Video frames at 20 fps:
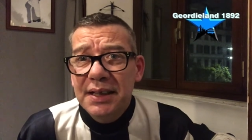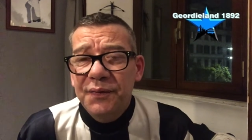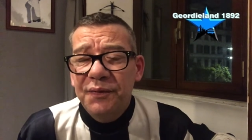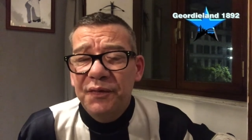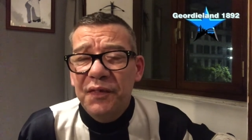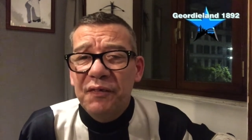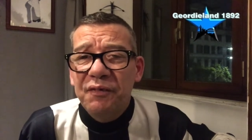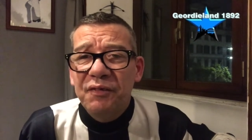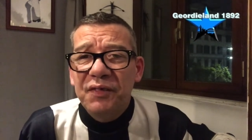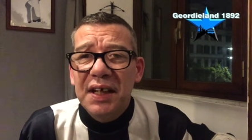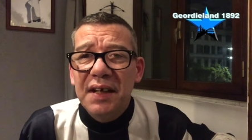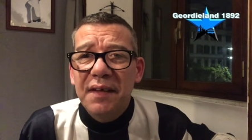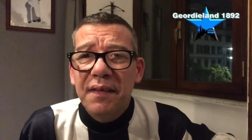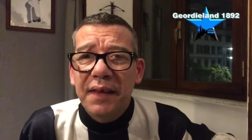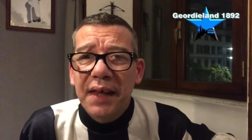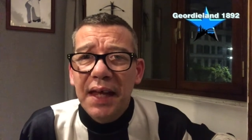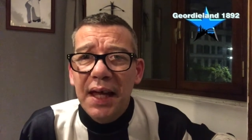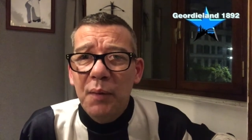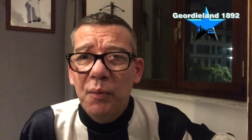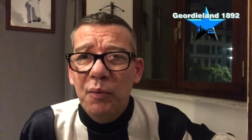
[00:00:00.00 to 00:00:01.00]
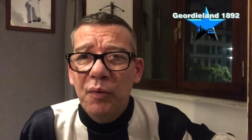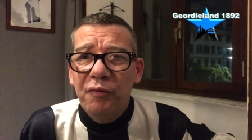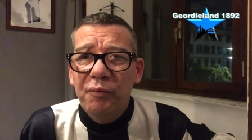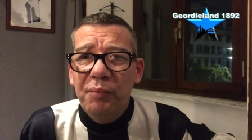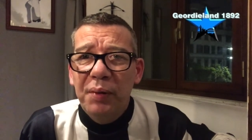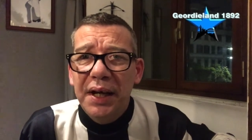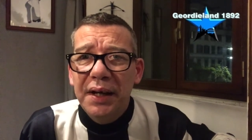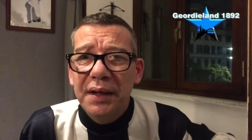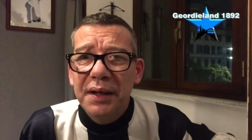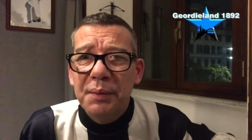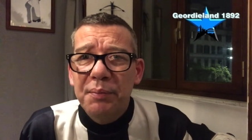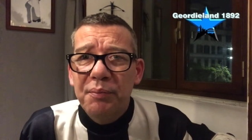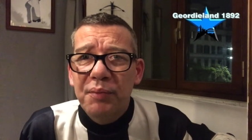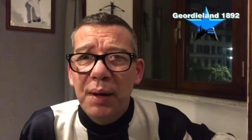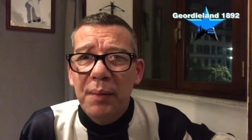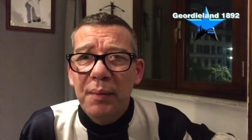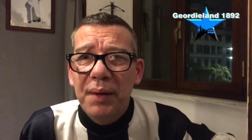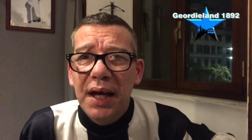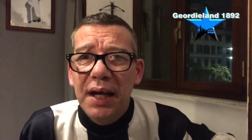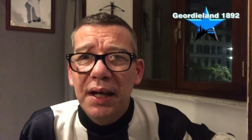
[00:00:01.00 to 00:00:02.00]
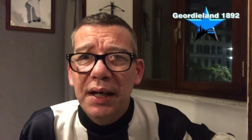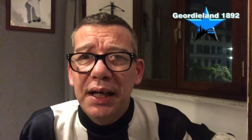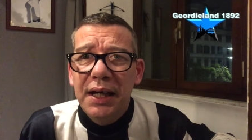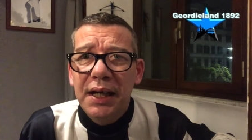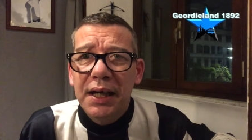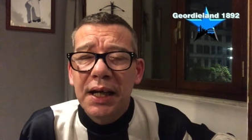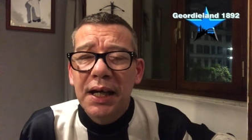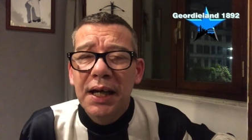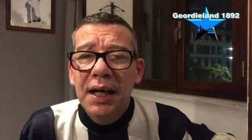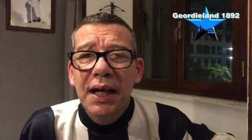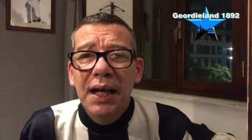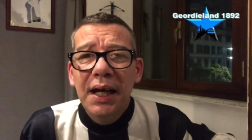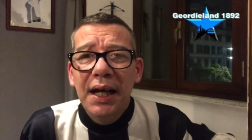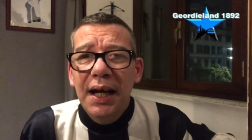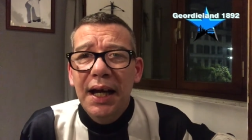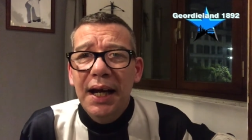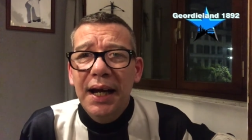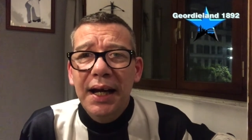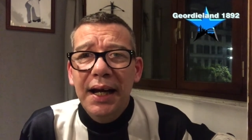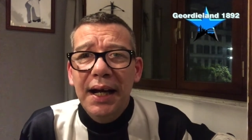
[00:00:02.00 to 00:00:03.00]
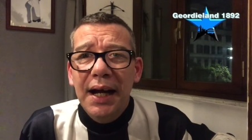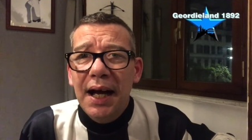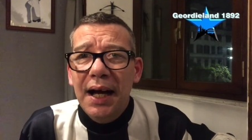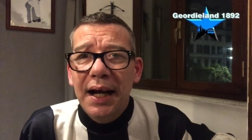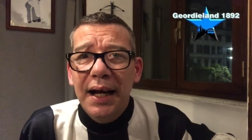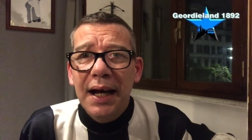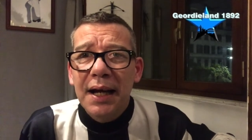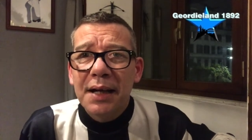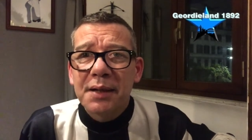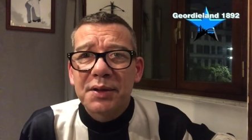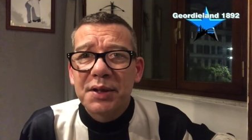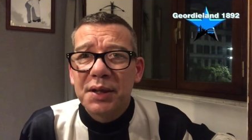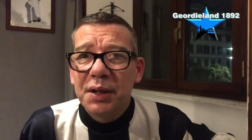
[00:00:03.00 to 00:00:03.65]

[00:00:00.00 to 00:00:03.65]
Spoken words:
the 15th game we've played in the Premier League, and I had